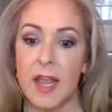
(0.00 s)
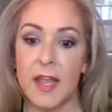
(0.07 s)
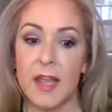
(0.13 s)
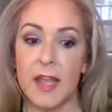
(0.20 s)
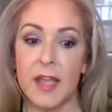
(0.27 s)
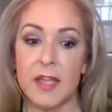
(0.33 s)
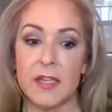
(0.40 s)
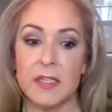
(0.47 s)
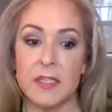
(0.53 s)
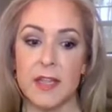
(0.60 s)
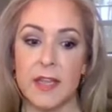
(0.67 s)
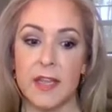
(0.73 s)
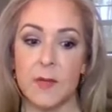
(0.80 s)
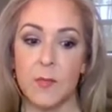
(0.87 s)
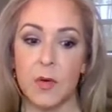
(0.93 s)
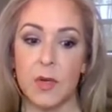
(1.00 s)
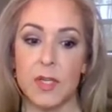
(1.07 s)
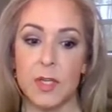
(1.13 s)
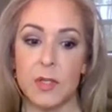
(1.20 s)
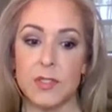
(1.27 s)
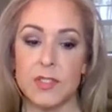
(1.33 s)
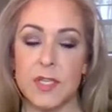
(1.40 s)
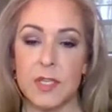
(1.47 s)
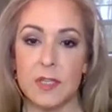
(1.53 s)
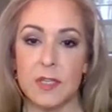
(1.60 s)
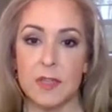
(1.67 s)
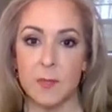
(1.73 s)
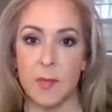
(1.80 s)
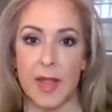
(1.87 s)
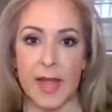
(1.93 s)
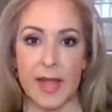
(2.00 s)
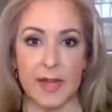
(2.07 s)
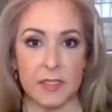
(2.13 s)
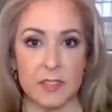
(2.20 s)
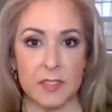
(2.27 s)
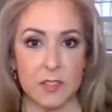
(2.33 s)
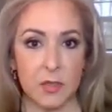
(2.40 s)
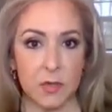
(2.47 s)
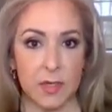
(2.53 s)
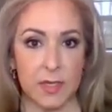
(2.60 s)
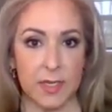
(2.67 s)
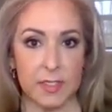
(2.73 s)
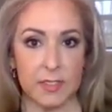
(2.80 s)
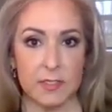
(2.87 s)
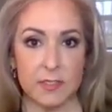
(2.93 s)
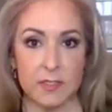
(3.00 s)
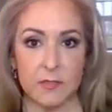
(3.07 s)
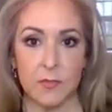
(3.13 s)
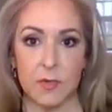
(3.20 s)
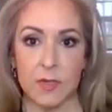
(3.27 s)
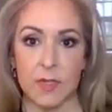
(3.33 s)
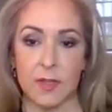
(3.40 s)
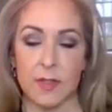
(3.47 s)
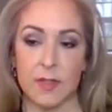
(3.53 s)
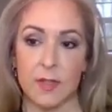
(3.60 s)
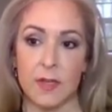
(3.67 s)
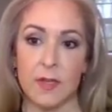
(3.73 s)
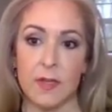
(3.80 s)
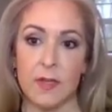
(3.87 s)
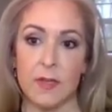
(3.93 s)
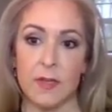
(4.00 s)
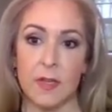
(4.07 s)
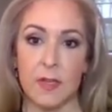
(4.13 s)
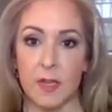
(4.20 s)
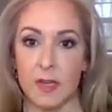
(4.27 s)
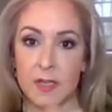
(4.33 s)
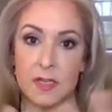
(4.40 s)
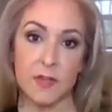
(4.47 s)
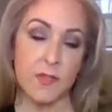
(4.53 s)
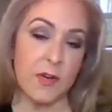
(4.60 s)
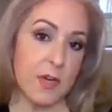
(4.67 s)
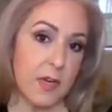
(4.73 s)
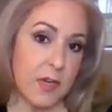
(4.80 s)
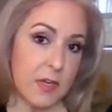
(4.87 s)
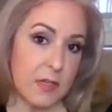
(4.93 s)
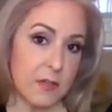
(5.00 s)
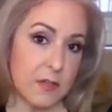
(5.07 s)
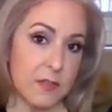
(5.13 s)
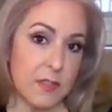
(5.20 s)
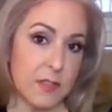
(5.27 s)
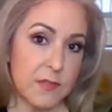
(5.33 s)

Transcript: And they were using the black screens with uh, a lot of different colors.